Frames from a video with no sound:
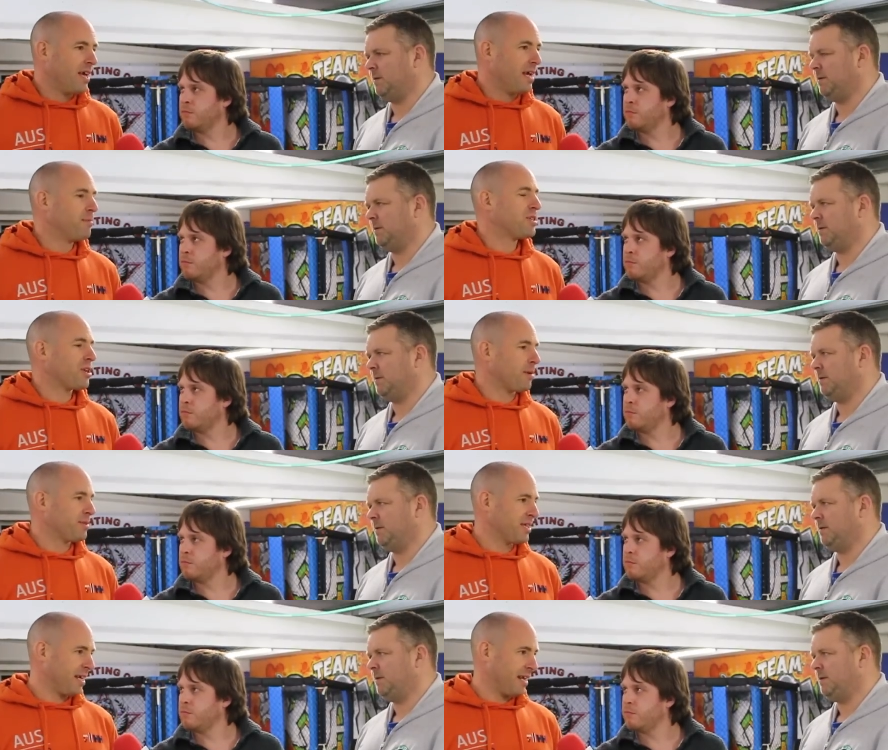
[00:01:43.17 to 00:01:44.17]
Speaker 1: he'd be
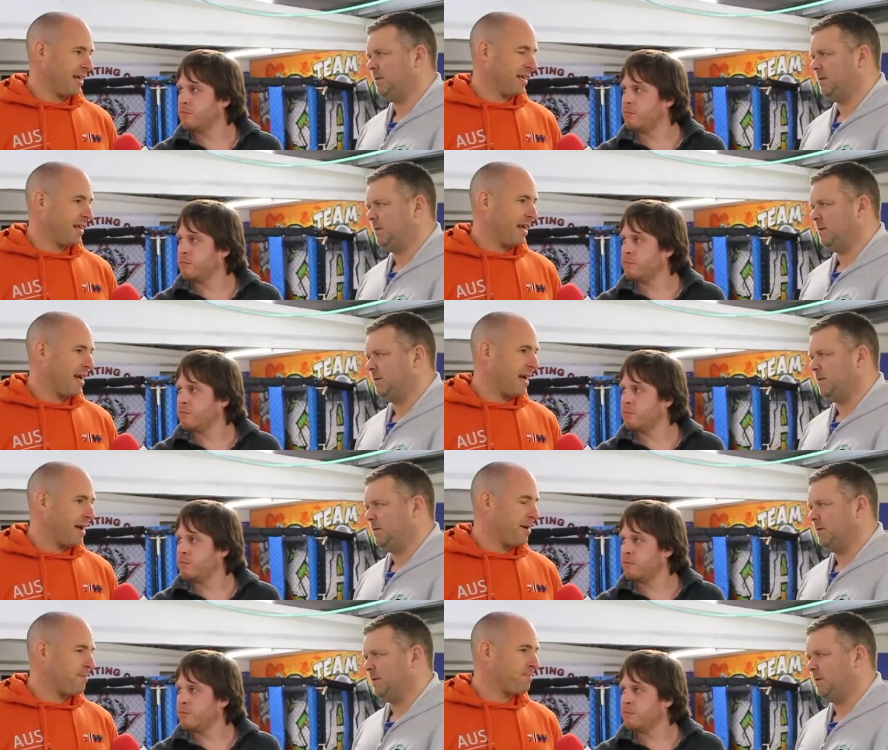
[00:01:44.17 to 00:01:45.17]
chomping to get in.
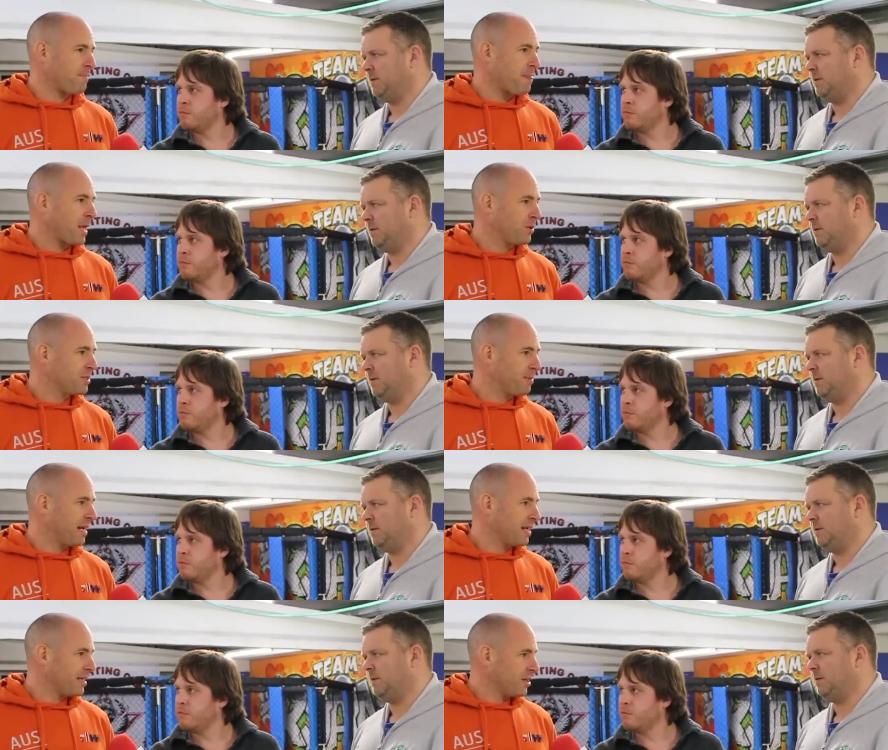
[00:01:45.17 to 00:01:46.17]
Um, Chris
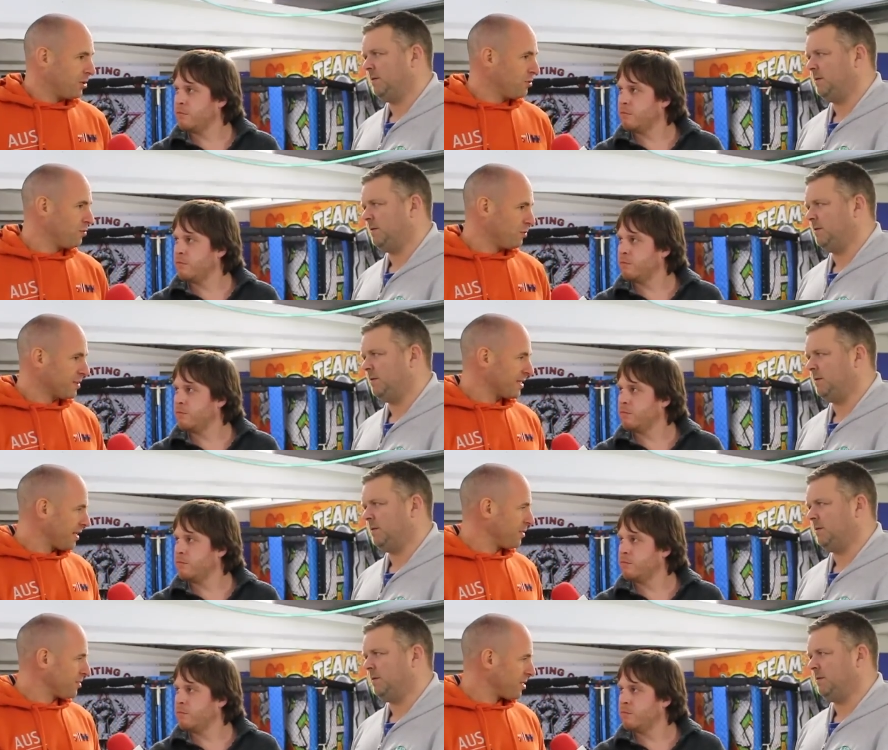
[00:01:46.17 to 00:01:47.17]
Beal, I think you were
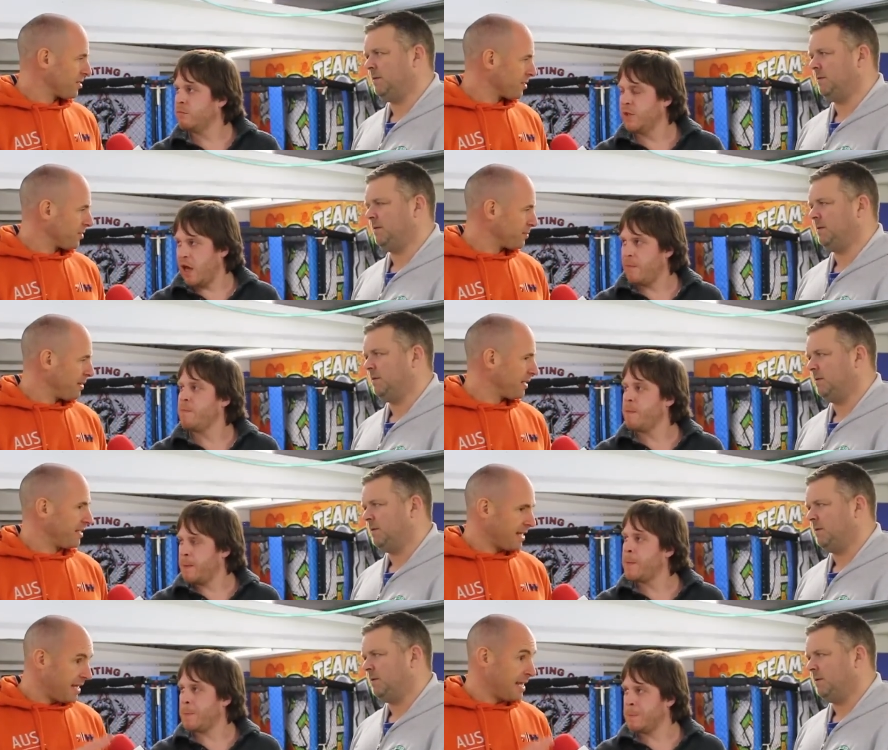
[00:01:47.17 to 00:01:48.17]
saying you were talking to yeah. Chris Beal, and
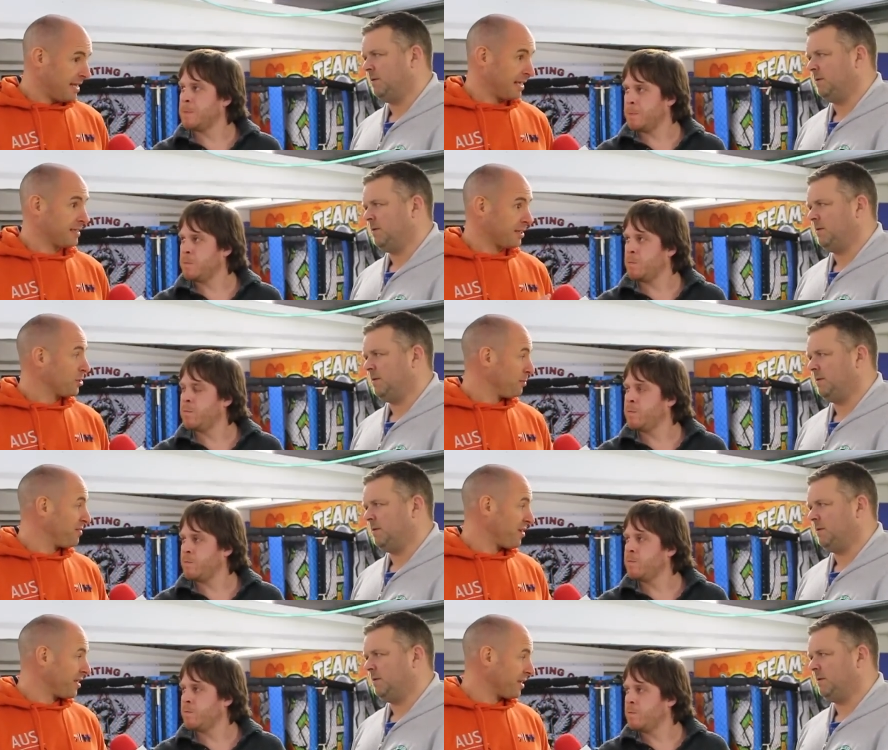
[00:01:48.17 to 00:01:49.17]
he, he thinks this could be
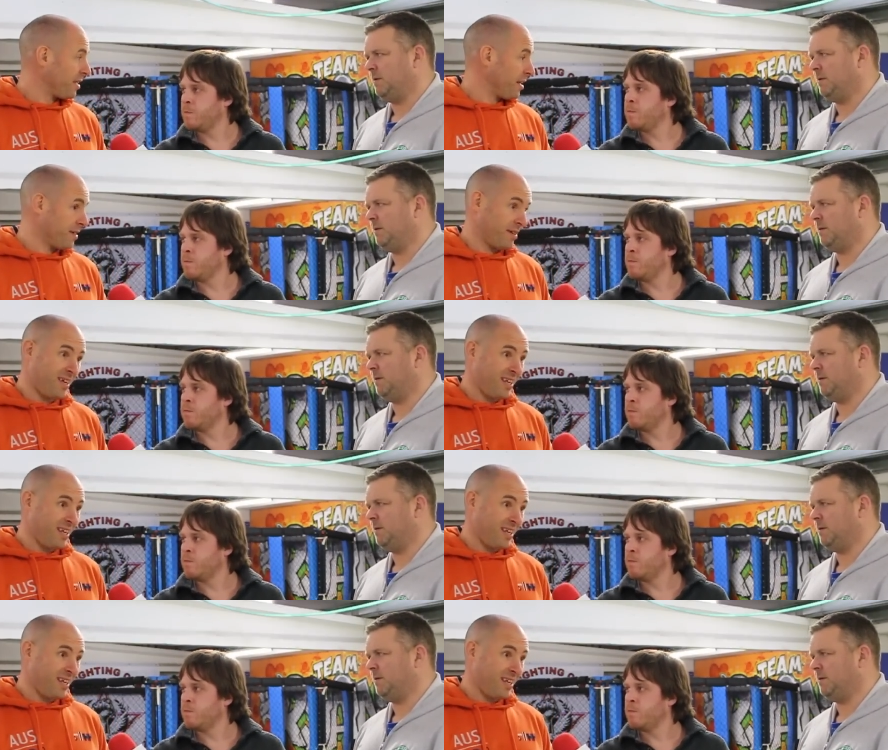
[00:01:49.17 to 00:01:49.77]
fight of the night.